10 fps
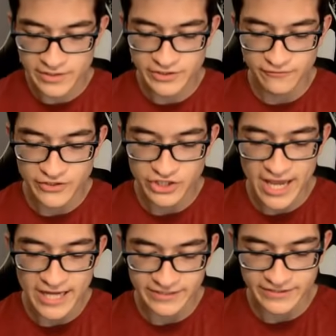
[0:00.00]
This is Division
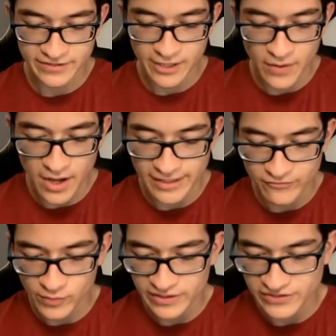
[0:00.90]
8. Come on,
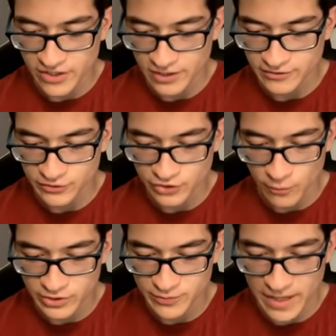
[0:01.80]
everybody sucks. We're
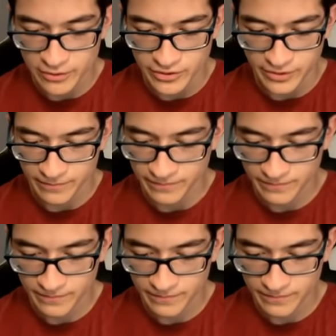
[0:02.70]
so much better than them.